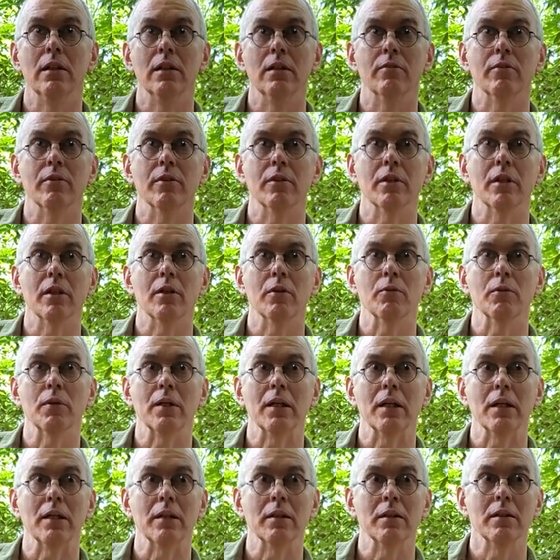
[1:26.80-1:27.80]
even
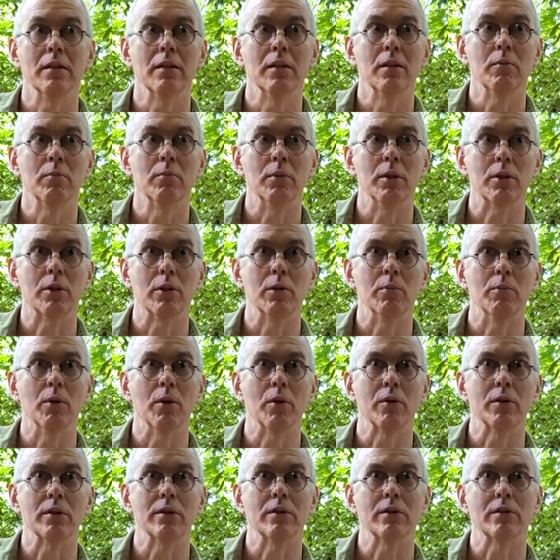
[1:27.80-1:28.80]
though Bhikkhu
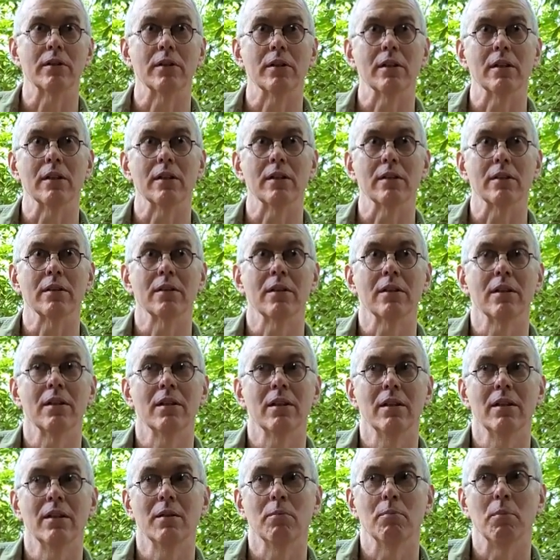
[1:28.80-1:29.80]
Bodhi's
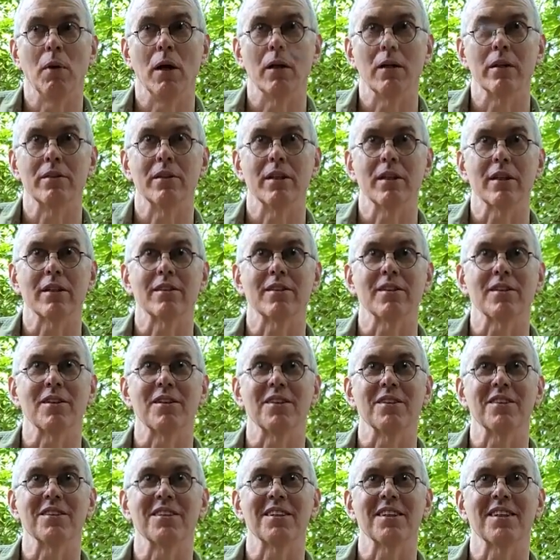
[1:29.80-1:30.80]
politics
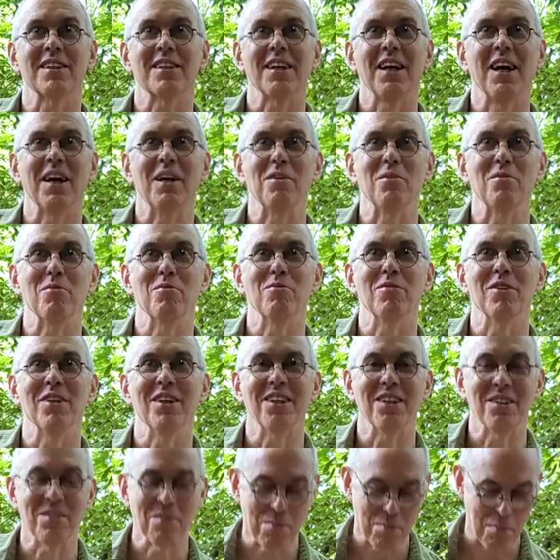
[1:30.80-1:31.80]
are kind
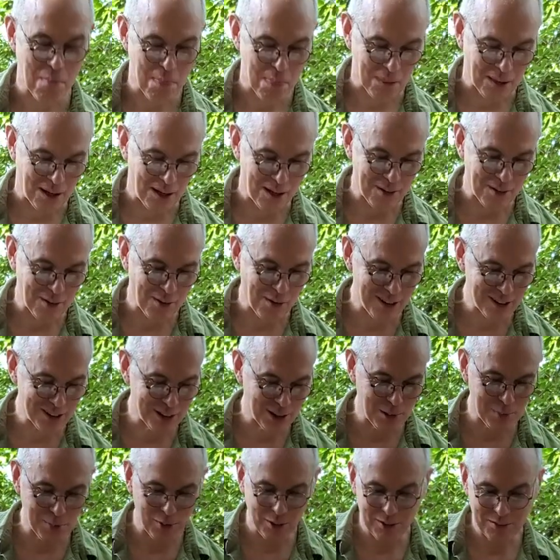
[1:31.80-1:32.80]
of
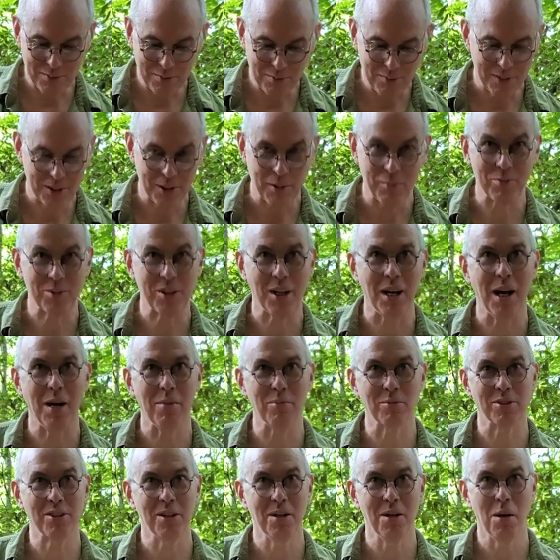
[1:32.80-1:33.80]
questionable
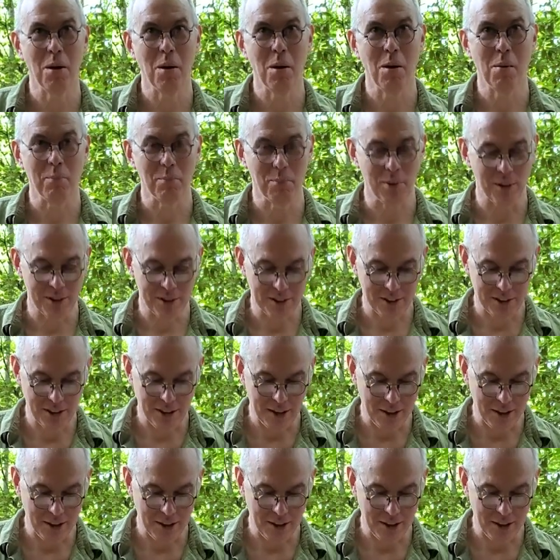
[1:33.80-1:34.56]
sometimes. But